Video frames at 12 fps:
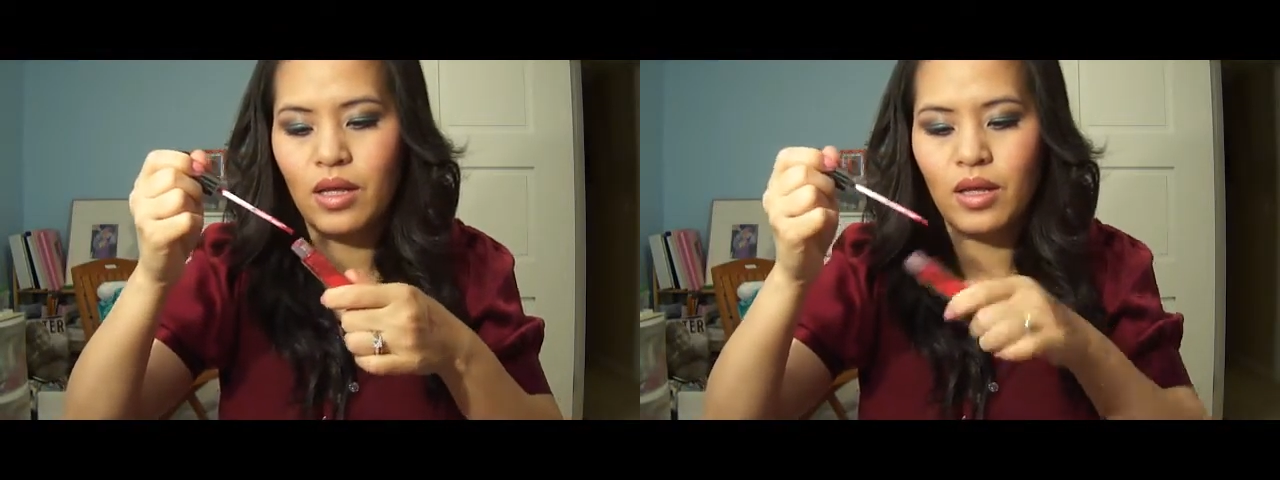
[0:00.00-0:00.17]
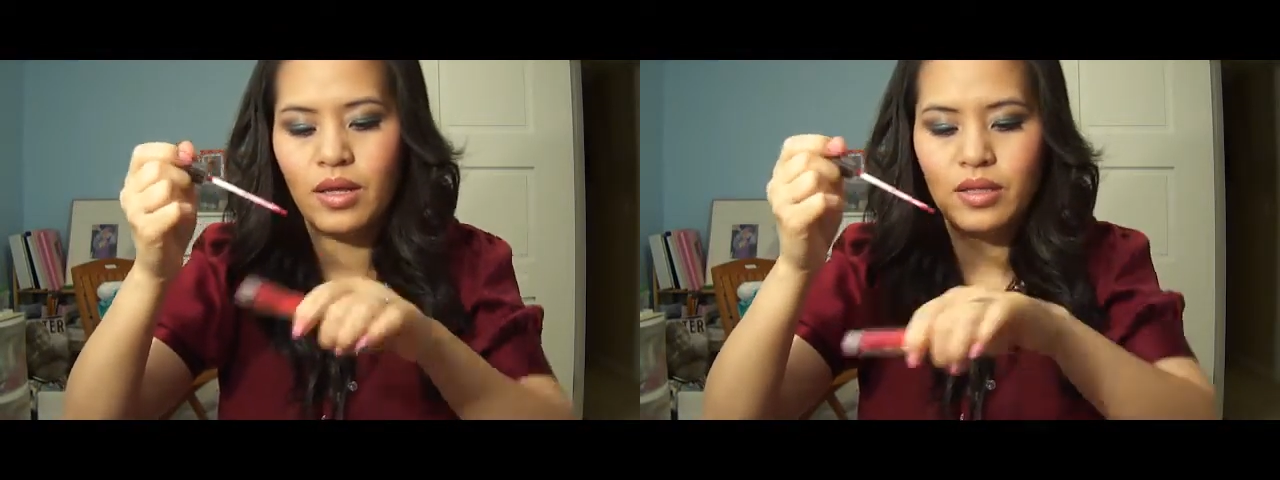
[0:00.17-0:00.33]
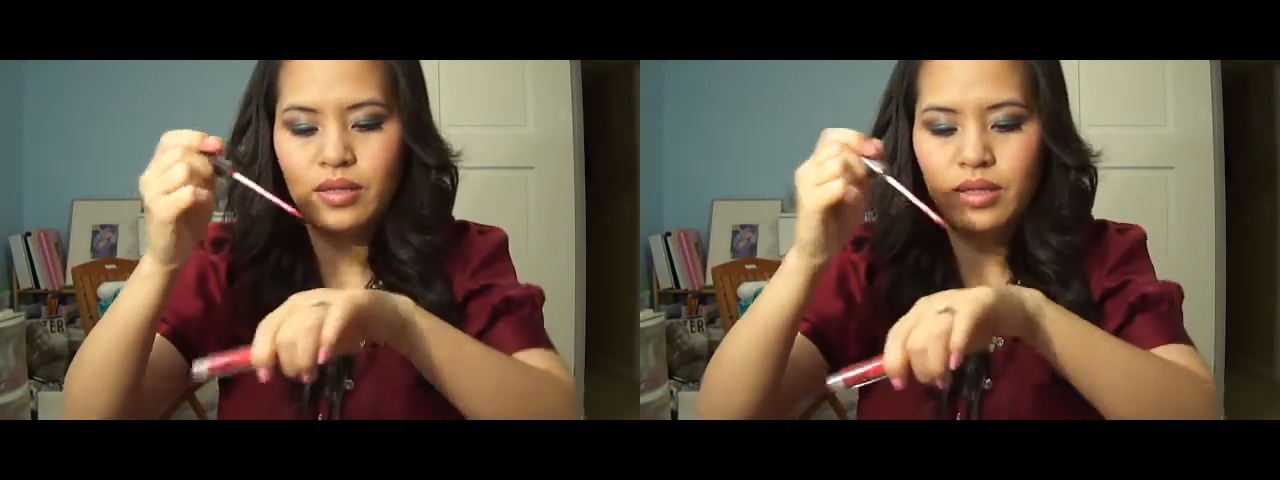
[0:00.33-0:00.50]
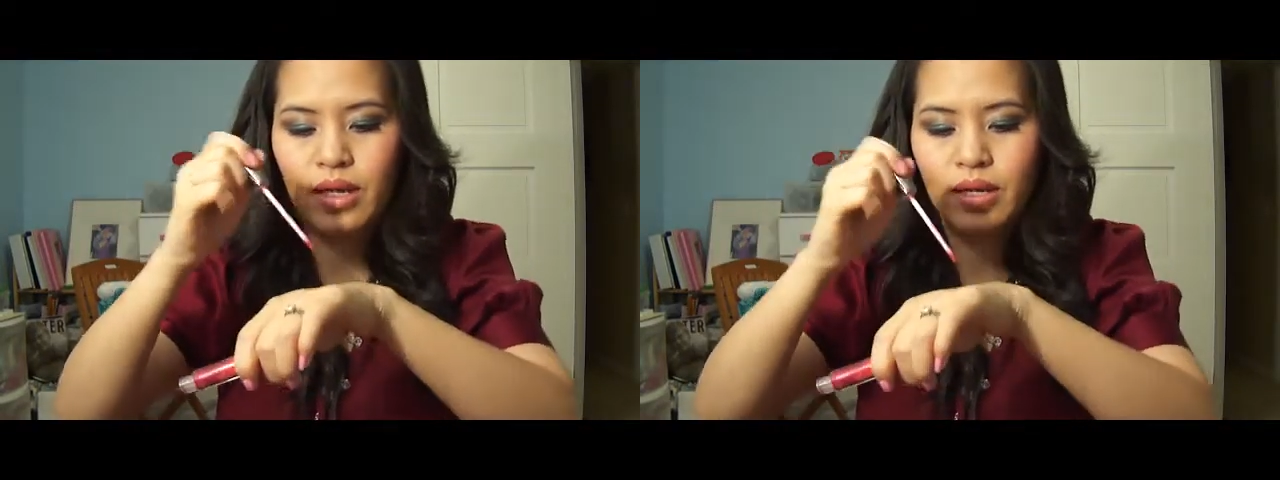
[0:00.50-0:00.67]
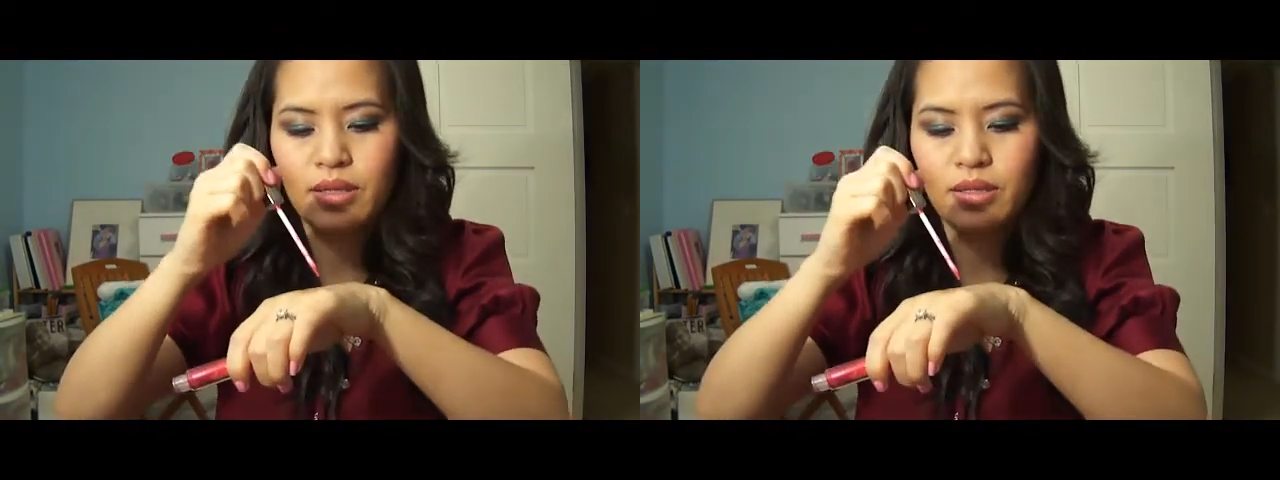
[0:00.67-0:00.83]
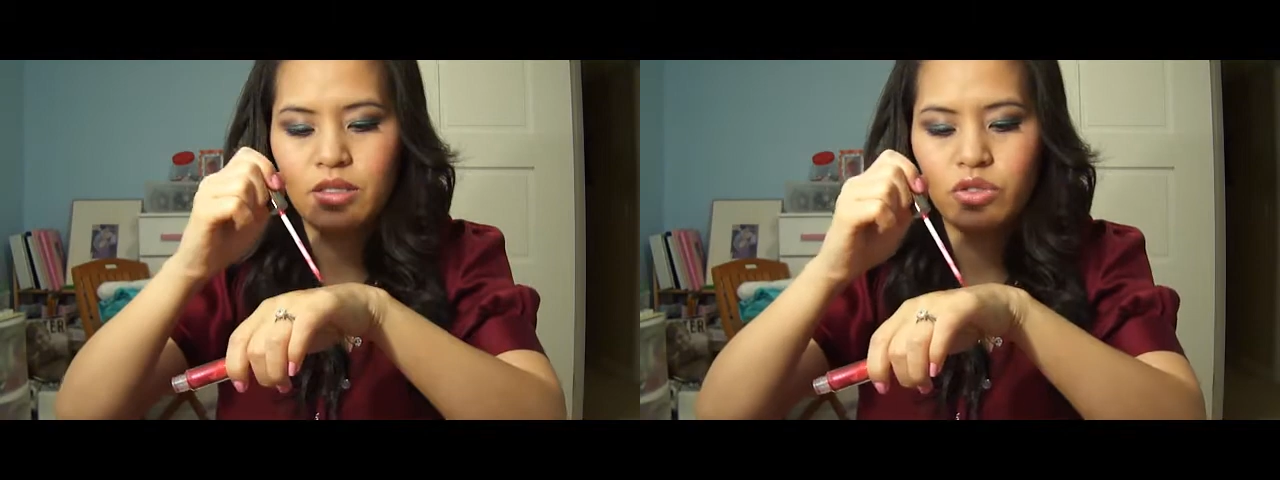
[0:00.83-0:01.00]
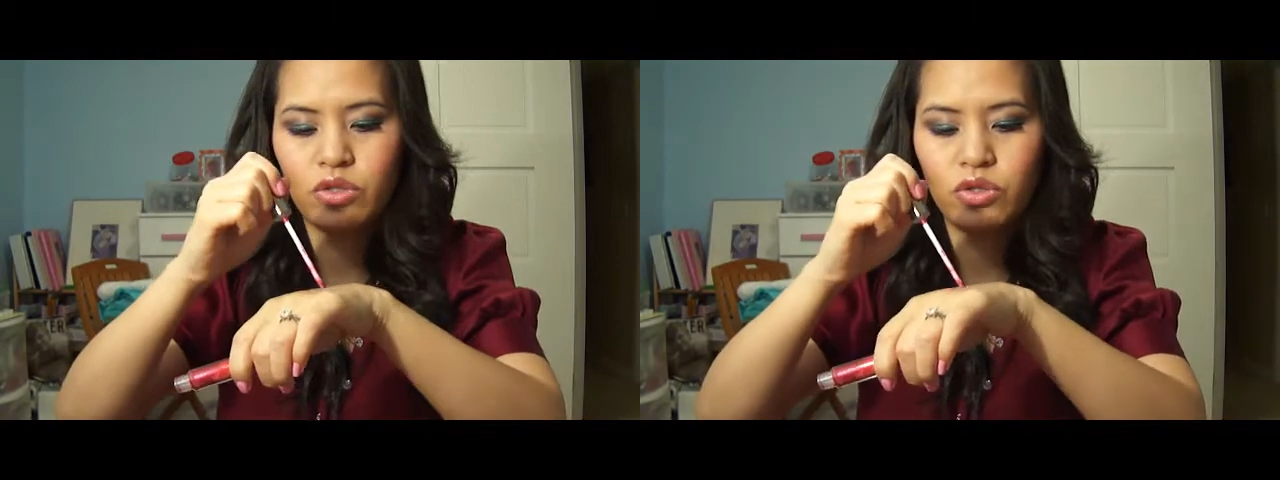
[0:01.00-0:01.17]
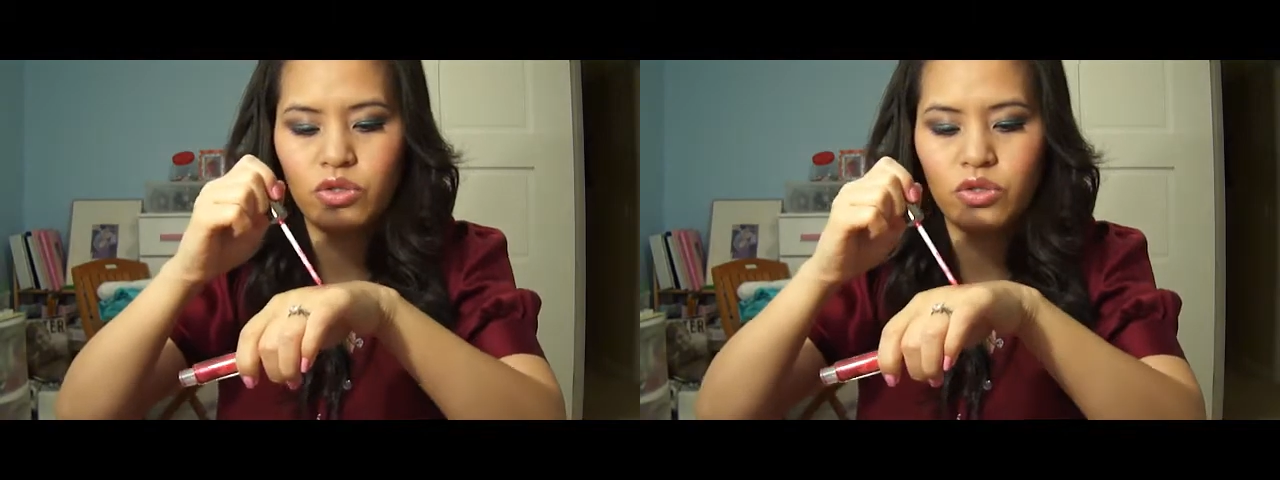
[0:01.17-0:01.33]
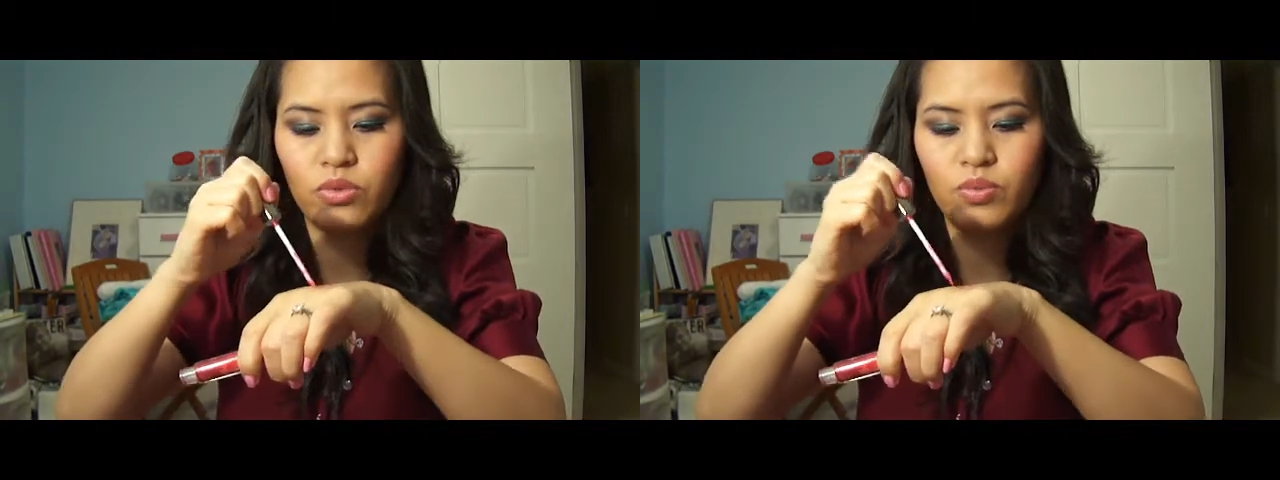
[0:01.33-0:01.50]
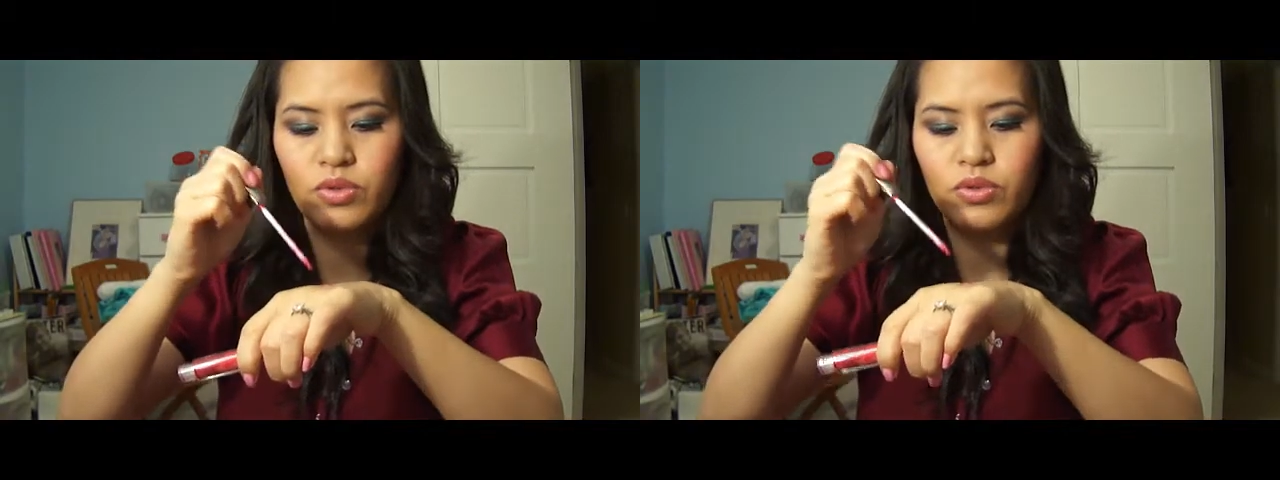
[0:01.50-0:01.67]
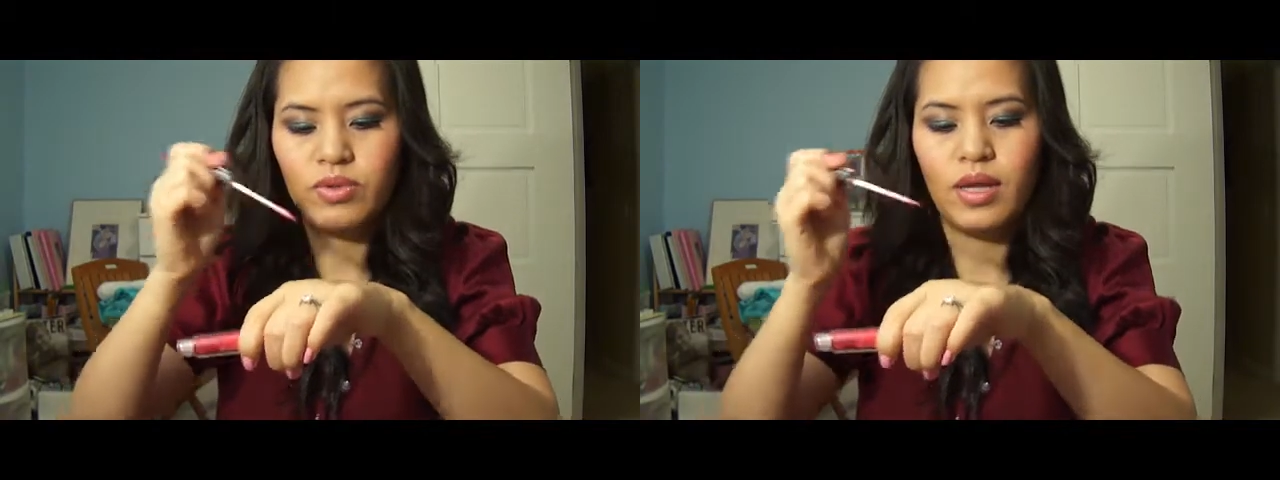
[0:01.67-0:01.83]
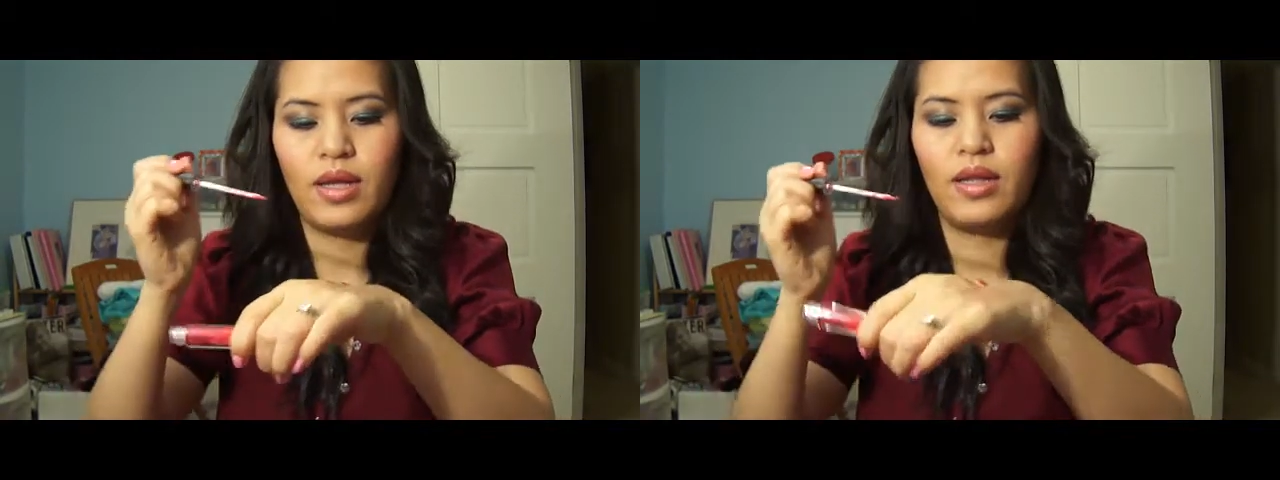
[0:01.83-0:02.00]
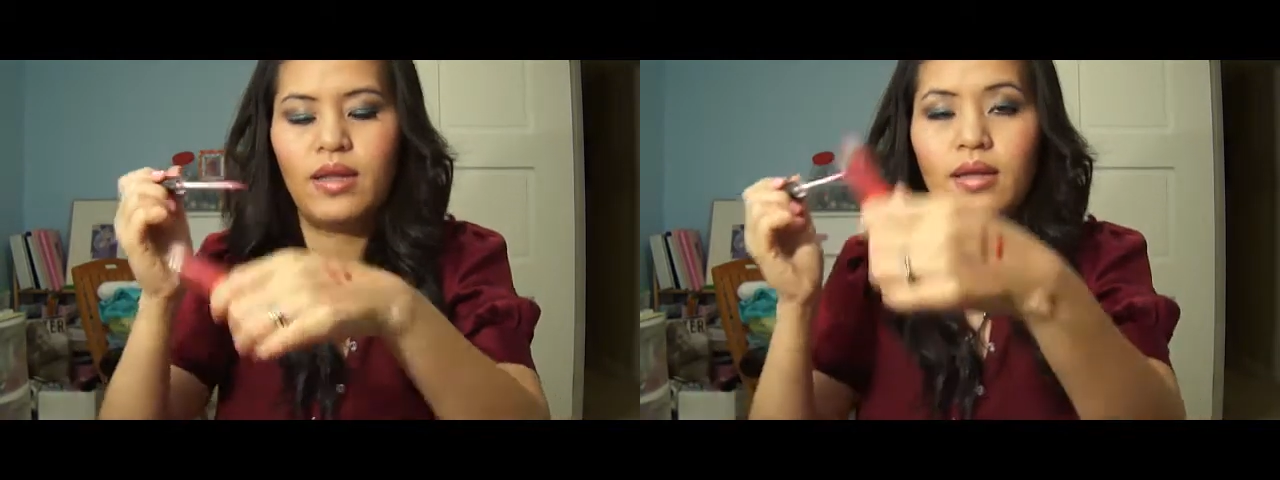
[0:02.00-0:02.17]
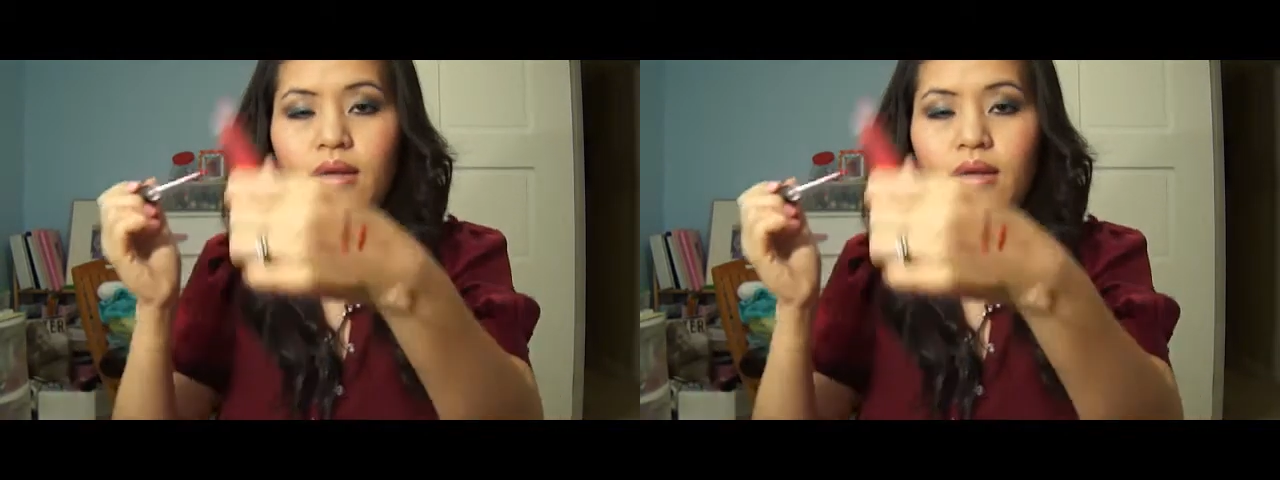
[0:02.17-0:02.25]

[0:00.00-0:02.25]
It is like super red.